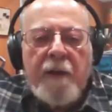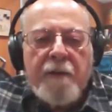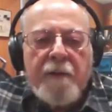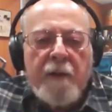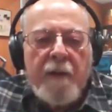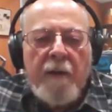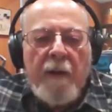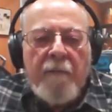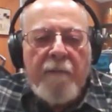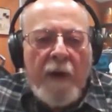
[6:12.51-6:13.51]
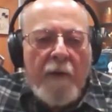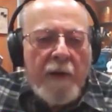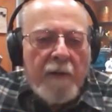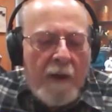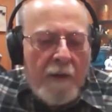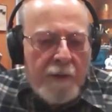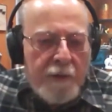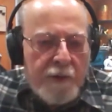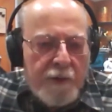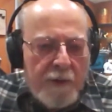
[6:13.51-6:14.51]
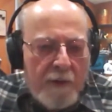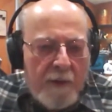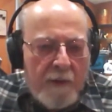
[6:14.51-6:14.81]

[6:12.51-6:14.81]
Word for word: is a very large